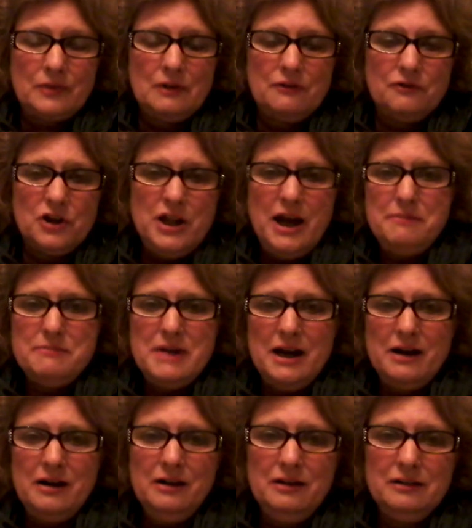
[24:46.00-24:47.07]
For that
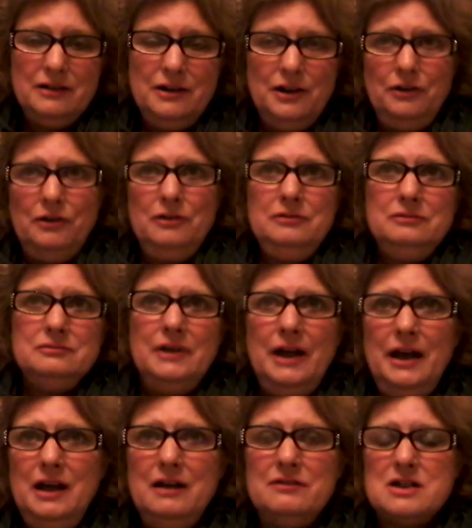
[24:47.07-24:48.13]
matter,
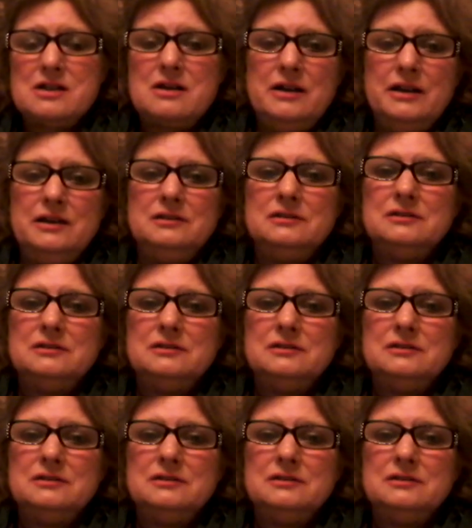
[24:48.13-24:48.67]
any of us could.